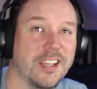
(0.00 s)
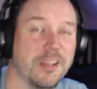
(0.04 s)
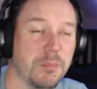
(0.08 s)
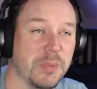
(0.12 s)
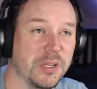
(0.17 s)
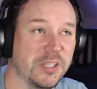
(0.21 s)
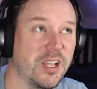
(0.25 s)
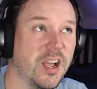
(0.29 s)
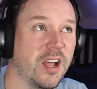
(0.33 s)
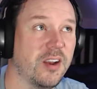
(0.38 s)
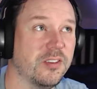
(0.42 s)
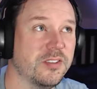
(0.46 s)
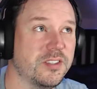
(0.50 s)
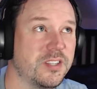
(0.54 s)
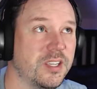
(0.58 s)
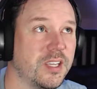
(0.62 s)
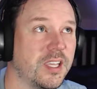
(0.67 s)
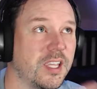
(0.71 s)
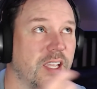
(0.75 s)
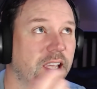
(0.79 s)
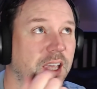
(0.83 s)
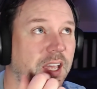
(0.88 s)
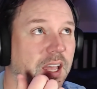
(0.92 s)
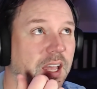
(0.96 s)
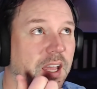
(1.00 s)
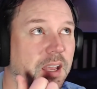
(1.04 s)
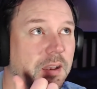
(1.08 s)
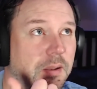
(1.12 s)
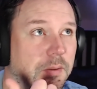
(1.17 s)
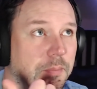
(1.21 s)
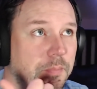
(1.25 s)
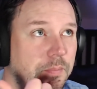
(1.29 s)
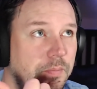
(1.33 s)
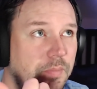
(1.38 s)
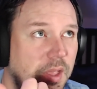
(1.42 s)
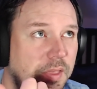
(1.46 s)
McDonald's, you can get,
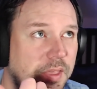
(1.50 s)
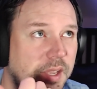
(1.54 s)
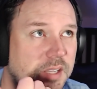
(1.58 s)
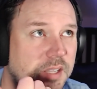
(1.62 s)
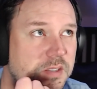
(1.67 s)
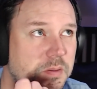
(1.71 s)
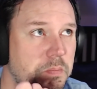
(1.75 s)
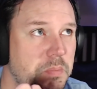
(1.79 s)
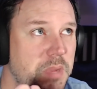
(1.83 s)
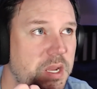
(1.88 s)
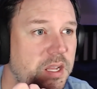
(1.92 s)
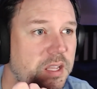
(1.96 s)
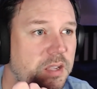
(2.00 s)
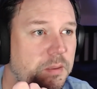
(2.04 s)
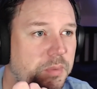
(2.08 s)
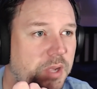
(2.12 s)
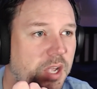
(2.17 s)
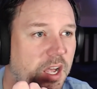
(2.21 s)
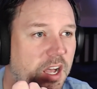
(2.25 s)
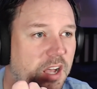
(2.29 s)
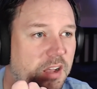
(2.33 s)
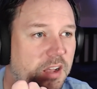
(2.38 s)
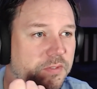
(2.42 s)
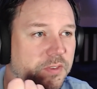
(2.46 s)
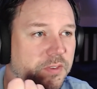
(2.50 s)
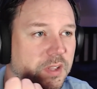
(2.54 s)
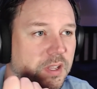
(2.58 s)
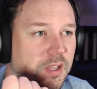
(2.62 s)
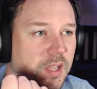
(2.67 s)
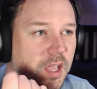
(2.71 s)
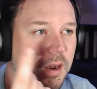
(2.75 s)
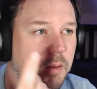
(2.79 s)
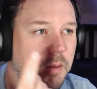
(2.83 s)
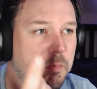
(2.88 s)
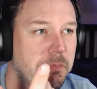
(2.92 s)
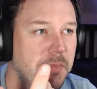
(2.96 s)
I think it's a medium coffee
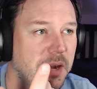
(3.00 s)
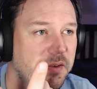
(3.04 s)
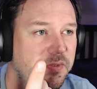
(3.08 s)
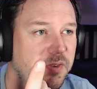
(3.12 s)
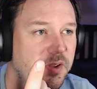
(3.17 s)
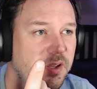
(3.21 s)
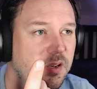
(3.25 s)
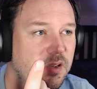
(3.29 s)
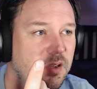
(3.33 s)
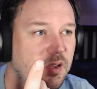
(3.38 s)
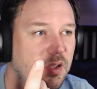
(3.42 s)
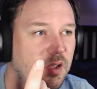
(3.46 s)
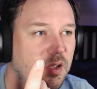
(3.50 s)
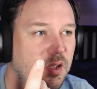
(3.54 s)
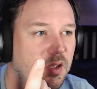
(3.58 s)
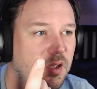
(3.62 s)
and a muffin.